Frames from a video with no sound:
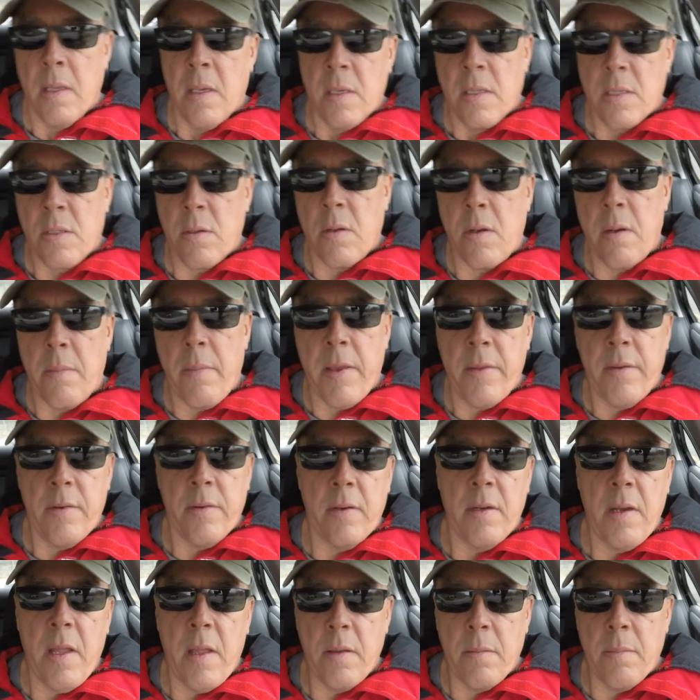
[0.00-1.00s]
So in
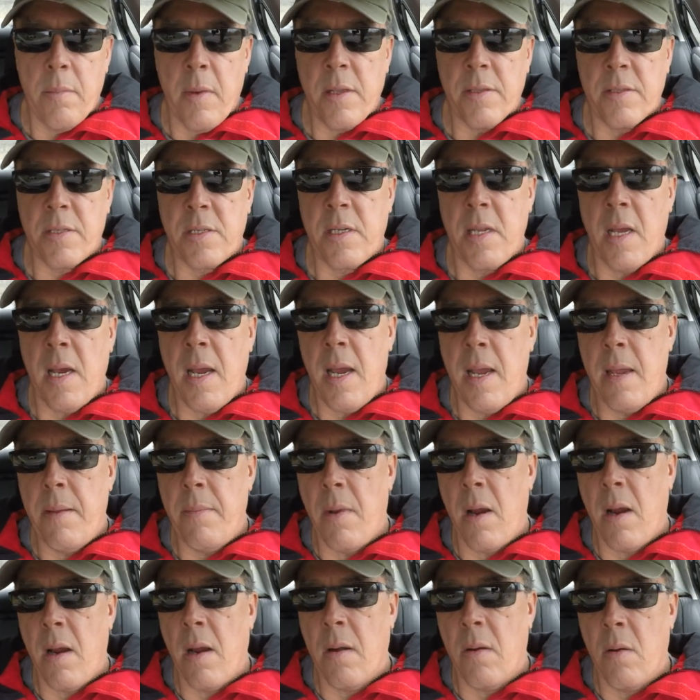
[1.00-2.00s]
another month's time,
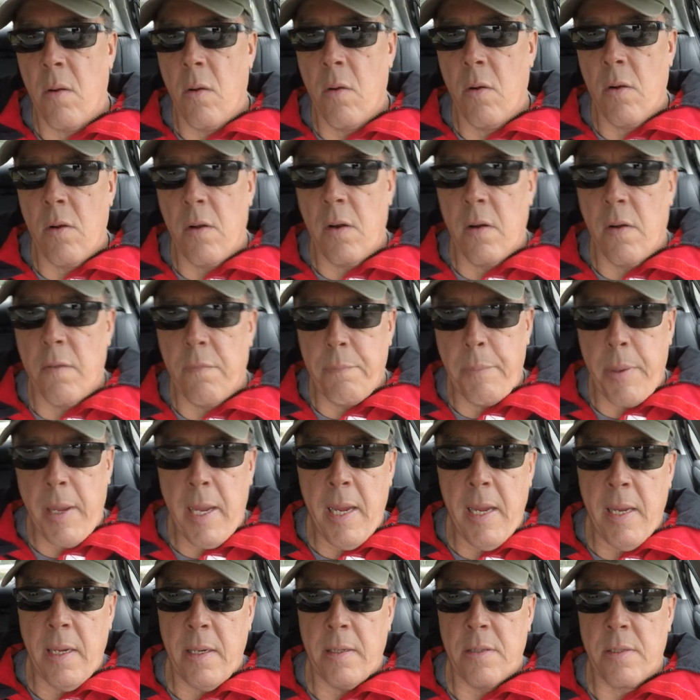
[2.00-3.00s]
our order of
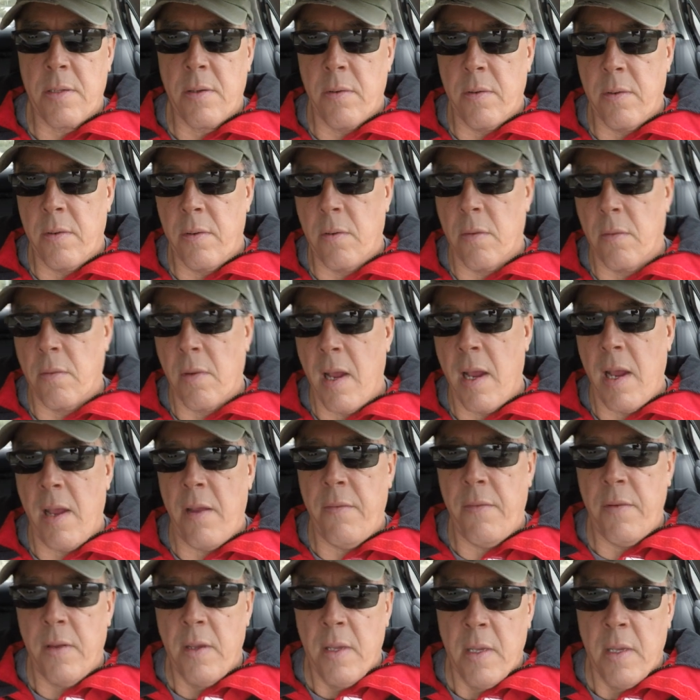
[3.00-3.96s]
paint is going to arrive.